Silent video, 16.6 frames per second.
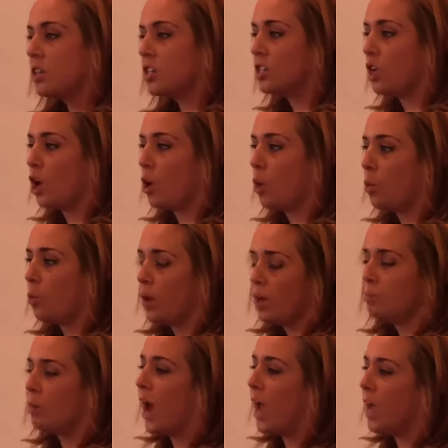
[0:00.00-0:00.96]
So
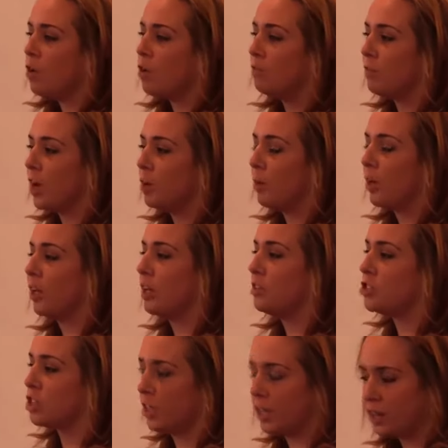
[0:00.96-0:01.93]
what bioenvironmental
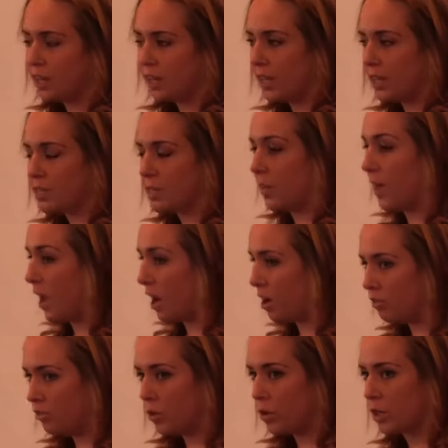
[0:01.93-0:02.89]
engineering is in the
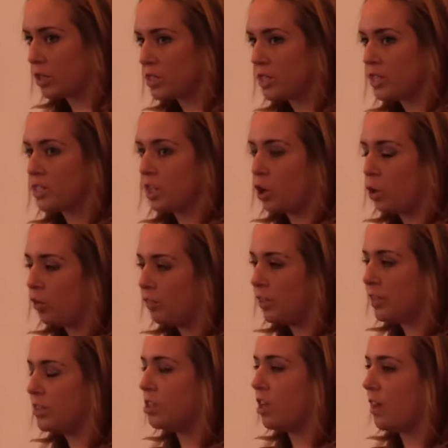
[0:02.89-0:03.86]
Air Force is
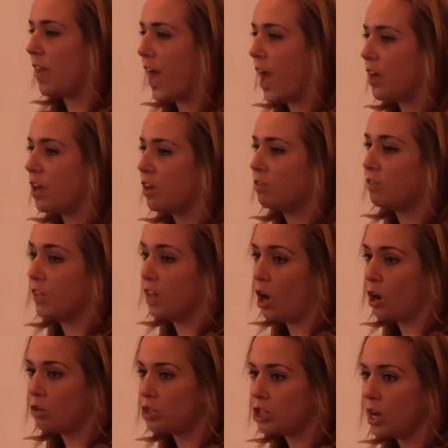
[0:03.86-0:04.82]
equivalent to that of the
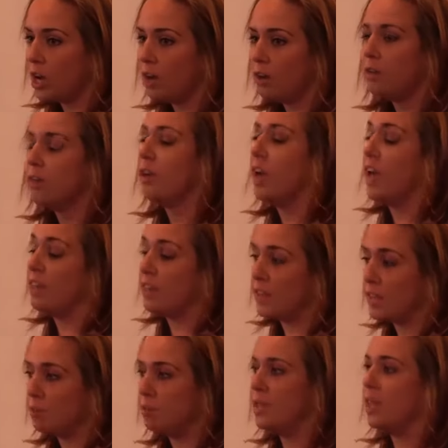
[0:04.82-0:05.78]
OSHA and
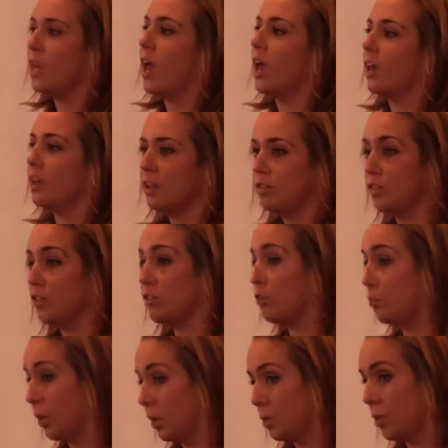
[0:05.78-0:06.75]
the EPA, if you're
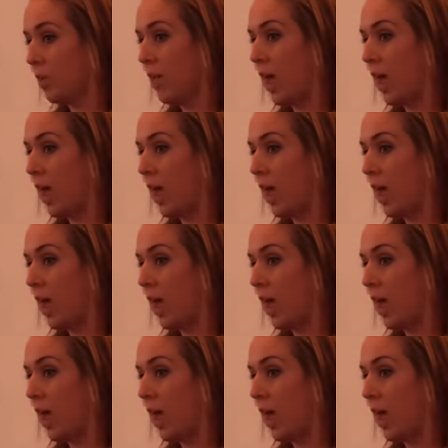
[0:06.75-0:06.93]
familiar with